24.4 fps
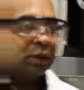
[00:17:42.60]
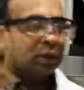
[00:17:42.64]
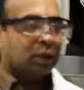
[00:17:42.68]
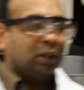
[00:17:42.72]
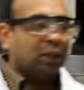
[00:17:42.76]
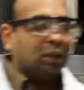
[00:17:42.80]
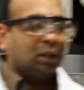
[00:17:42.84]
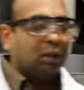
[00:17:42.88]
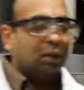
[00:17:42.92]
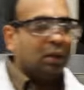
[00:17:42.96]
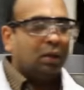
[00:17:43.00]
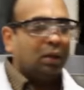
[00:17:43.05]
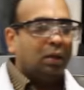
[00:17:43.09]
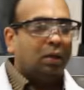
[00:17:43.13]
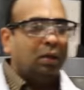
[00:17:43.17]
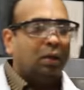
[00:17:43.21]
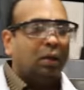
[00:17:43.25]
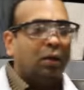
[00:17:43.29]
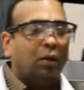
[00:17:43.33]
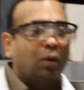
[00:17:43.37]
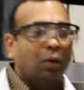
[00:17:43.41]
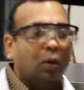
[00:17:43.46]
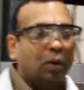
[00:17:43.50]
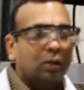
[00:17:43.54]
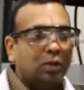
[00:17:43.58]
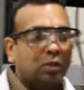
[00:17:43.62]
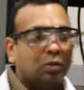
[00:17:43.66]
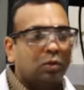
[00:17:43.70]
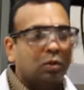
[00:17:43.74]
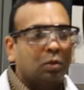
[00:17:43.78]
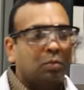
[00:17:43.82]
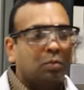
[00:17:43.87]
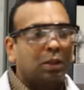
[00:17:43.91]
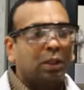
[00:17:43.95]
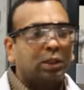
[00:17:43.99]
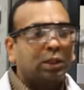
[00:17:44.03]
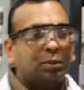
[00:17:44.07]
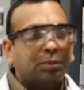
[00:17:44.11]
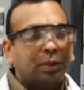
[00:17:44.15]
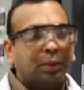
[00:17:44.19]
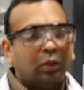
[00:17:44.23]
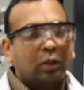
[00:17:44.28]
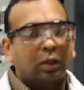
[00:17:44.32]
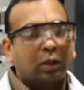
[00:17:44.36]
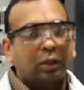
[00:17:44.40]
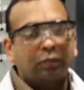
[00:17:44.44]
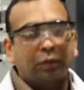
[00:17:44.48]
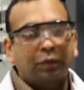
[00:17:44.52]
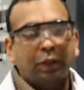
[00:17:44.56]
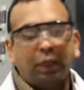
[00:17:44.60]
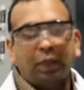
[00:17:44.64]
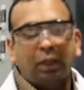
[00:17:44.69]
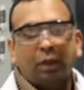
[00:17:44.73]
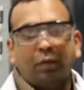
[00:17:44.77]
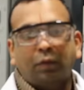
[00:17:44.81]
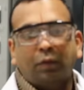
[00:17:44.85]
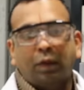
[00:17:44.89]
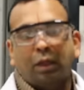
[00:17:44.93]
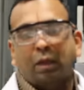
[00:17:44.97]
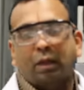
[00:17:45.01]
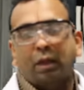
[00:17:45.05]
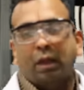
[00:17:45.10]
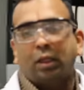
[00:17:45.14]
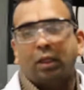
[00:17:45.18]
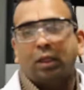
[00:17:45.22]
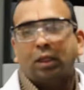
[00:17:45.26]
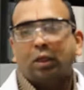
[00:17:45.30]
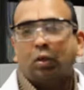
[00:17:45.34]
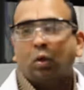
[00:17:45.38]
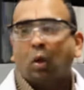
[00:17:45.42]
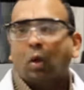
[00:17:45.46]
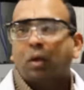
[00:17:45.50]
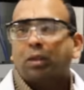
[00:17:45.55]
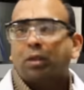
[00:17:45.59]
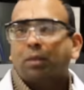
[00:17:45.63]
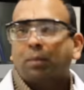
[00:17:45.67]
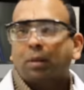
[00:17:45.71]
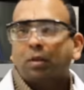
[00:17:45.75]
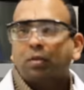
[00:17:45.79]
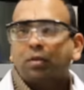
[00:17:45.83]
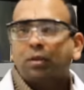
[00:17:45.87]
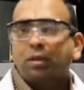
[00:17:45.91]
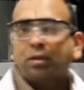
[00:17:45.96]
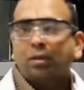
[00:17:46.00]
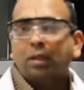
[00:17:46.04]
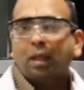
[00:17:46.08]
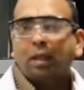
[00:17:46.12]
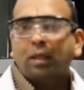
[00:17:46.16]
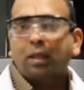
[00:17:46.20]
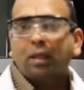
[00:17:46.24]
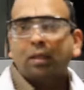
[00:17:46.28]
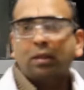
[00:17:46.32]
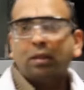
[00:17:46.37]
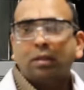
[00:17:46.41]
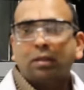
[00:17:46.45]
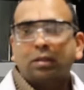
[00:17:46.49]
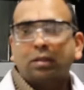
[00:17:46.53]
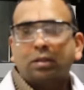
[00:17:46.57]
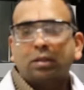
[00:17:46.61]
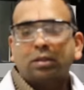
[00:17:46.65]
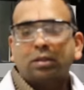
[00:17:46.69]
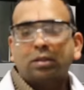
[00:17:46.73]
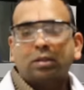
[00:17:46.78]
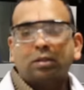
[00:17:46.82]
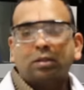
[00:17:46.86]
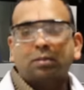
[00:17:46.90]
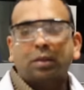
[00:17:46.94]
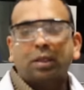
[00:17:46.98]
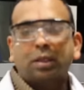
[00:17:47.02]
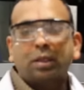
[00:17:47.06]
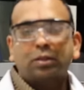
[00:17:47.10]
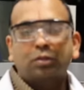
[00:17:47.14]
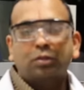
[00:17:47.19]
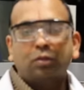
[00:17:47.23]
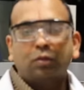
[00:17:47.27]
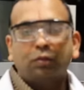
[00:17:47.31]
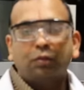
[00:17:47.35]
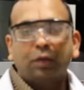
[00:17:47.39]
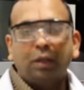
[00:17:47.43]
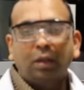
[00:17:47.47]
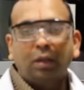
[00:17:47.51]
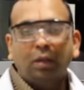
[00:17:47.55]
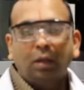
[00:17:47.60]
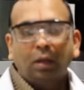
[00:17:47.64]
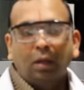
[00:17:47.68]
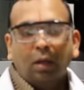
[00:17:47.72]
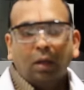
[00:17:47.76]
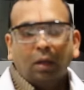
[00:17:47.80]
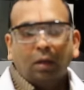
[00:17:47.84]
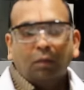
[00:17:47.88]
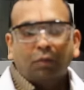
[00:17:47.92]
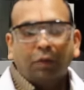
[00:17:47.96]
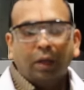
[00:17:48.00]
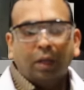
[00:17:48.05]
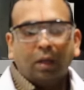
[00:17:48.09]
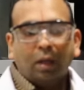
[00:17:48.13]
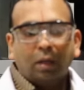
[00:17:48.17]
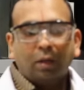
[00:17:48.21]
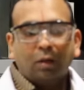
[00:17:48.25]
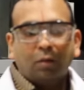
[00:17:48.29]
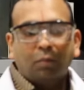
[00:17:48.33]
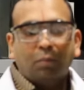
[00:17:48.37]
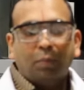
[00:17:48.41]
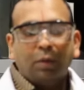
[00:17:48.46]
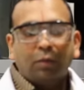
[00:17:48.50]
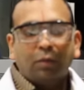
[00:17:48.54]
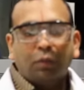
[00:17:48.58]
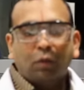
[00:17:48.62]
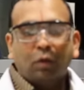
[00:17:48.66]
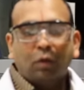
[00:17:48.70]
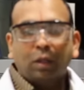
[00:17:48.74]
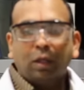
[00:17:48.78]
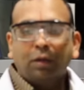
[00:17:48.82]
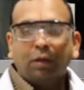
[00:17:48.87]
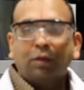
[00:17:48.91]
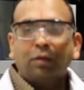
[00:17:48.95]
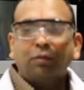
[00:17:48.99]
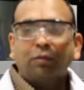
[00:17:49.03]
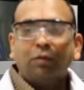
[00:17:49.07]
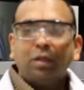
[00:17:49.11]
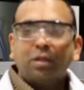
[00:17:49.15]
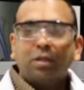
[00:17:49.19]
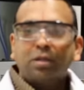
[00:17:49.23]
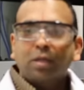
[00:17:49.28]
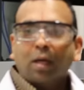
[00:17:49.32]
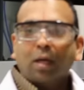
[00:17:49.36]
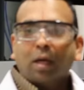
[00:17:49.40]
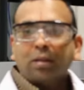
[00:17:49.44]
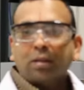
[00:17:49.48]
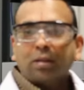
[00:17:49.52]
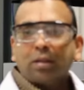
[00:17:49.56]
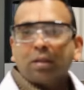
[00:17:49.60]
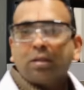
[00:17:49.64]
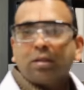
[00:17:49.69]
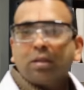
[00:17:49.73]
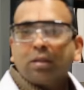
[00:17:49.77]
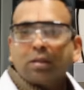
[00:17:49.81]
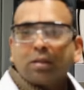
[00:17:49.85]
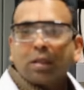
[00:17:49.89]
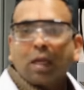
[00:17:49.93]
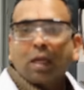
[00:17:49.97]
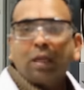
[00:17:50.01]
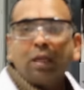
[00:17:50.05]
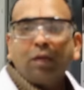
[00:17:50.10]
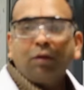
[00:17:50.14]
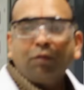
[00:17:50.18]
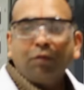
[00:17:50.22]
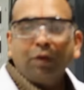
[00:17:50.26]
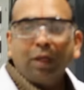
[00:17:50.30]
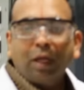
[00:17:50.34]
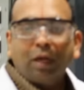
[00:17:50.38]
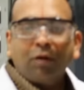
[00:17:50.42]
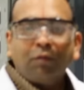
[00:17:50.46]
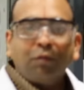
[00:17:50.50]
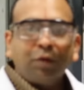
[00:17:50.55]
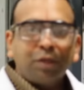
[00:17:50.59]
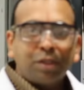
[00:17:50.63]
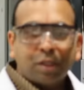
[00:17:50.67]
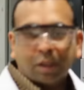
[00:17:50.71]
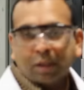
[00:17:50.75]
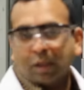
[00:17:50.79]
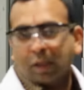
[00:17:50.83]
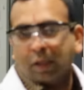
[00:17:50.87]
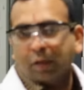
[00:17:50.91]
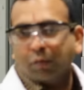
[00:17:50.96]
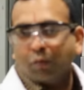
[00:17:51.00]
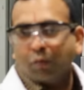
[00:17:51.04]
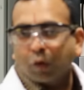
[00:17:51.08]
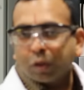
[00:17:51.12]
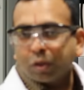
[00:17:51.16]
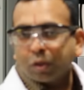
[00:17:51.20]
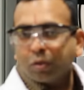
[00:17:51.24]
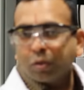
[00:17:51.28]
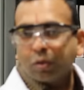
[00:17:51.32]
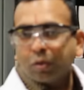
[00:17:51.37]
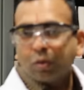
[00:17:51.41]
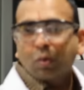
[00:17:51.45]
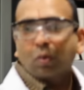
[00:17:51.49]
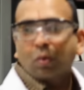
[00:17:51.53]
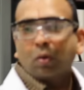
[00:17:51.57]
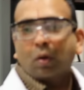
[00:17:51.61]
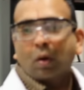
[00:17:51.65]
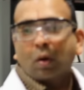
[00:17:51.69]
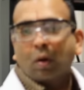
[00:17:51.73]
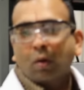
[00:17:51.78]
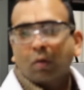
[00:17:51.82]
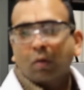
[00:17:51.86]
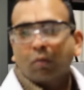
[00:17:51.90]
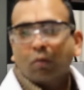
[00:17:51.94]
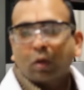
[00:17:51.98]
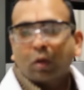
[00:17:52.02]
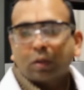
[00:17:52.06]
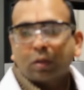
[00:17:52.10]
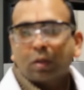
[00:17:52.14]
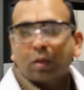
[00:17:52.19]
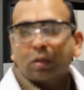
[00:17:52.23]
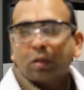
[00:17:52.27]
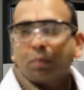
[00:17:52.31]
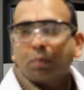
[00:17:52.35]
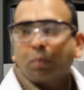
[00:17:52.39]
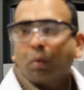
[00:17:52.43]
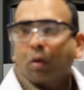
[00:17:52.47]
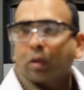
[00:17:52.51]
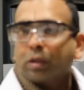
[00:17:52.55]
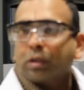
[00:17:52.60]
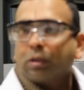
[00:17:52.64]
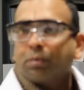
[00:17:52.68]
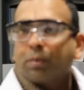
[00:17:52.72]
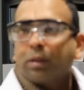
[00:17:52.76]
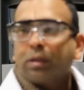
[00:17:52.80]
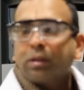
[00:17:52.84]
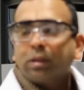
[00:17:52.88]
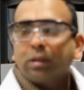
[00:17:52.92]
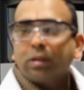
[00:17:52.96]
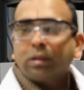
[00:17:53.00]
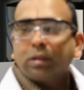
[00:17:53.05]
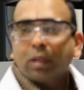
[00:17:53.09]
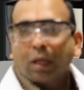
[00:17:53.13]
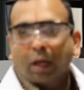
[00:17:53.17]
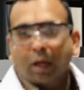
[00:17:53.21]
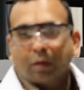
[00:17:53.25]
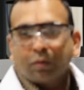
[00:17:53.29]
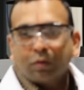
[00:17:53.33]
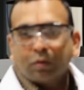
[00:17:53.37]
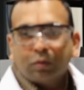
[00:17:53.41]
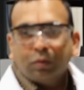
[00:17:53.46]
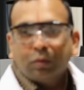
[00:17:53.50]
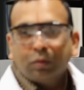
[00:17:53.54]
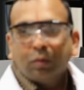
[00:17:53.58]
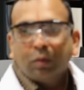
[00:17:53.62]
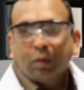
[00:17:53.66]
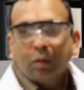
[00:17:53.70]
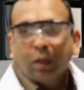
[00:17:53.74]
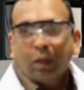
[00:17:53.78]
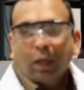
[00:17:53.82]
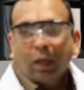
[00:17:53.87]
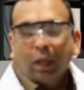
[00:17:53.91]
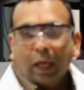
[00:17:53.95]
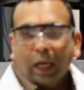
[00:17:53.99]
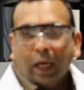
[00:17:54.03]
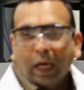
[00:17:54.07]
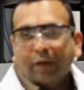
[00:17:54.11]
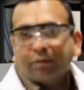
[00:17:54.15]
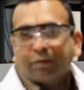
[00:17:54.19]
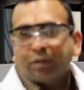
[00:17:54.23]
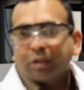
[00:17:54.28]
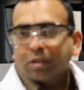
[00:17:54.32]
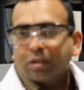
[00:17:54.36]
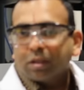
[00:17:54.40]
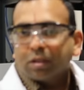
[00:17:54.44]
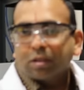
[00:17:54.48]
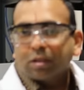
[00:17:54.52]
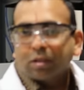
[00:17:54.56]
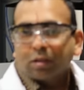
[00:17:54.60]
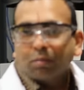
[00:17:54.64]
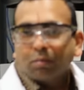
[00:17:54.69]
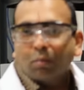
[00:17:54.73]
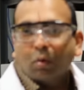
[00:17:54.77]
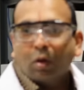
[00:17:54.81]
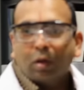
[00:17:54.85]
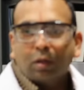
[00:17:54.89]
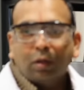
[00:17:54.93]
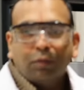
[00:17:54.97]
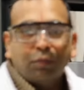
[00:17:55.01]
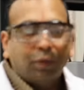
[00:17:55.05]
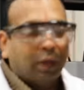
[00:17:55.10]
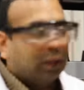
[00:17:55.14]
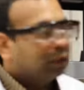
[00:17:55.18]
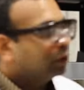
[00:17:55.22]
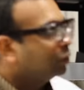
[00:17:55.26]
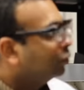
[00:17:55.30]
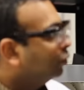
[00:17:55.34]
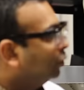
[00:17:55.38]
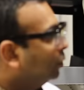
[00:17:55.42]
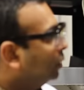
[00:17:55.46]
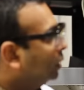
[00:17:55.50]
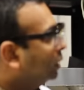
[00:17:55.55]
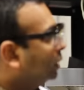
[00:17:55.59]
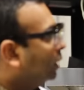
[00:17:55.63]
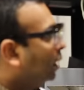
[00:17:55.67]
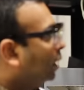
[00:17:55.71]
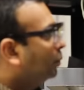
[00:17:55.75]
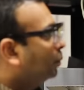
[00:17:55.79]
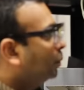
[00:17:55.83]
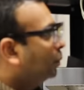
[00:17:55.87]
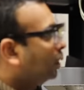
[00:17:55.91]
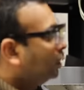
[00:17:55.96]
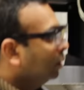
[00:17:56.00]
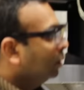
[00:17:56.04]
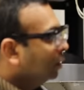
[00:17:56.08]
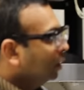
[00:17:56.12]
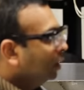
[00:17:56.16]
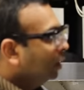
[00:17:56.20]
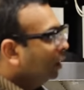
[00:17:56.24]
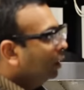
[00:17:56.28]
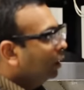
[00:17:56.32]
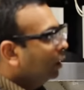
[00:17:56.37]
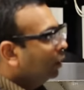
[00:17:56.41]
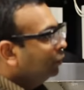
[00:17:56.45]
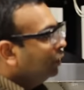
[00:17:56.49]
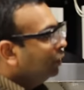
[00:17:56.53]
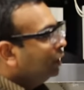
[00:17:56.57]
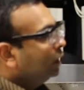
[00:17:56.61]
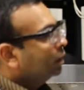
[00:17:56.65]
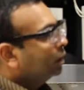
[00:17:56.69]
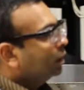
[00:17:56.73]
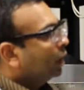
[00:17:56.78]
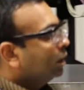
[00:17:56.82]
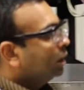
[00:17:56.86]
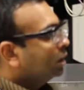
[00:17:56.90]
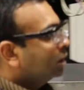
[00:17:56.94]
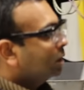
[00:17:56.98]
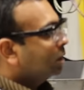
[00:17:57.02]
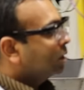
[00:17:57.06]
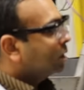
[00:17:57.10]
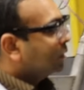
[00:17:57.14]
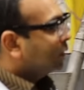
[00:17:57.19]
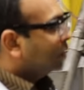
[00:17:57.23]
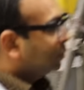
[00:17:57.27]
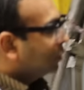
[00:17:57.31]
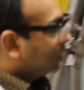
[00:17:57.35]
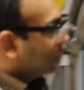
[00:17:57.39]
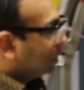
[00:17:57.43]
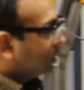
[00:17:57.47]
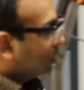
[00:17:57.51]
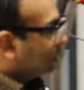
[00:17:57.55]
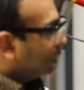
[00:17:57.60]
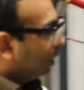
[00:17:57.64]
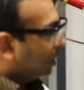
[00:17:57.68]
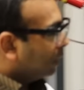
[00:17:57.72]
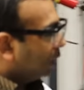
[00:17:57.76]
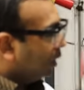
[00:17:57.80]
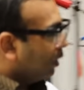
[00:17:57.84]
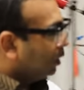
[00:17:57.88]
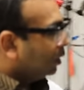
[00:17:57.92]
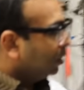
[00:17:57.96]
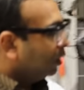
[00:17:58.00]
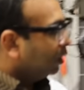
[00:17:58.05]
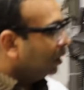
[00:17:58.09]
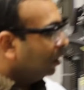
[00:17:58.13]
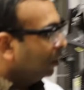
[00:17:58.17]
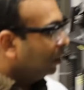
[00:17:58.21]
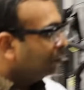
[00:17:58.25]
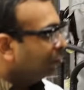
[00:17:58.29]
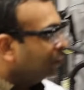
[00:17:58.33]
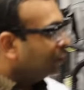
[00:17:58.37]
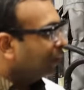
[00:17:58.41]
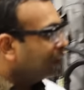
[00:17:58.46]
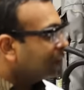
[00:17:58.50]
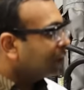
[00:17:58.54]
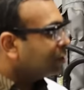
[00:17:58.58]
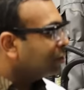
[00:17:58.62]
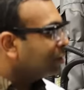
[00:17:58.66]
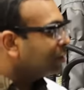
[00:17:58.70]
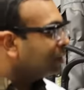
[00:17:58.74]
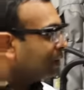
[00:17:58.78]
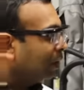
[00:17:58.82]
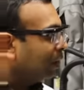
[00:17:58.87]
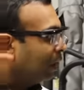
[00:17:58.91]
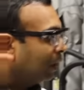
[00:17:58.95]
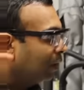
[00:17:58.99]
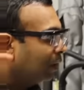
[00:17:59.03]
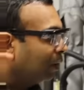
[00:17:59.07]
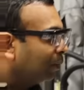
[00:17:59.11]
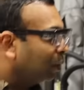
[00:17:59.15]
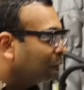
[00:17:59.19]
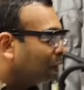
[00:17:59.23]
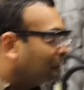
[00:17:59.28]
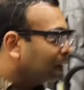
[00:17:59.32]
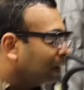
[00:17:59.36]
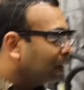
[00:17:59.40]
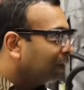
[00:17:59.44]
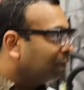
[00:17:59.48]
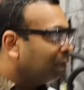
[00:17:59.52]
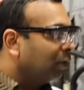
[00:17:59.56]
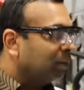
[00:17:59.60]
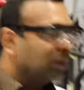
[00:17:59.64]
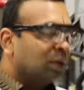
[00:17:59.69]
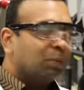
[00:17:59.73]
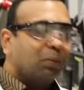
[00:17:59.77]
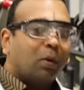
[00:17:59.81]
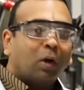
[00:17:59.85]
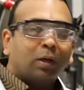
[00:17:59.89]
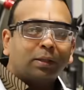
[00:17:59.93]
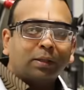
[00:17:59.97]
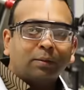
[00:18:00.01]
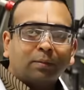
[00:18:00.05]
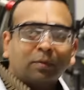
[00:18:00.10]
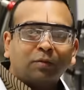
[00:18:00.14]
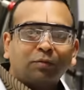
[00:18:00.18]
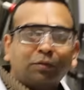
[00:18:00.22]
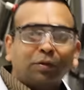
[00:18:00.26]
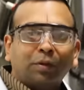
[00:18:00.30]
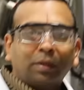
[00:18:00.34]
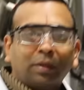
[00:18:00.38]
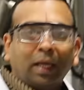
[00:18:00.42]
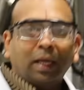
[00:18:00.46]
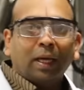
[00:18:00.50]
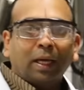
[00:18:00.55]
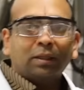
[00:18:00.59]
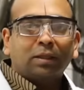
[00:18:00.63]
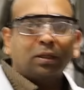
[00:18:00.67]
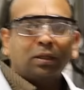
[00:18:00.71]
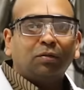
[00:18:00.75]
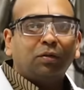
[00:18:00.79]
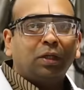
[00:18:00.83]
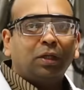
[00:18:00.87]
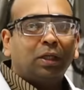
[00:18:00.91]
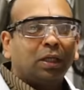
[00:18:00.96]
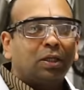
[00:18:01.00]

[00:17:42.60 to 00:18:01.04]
say not so much, because we, we really thought about designing this system, right? So we, we kind of, before even we started designing, we envisioned like what could go wrong, what are the possibilities, how to have the system modified. So for example, we design systems such that like if we were to take the product from the bottom of the reactor, we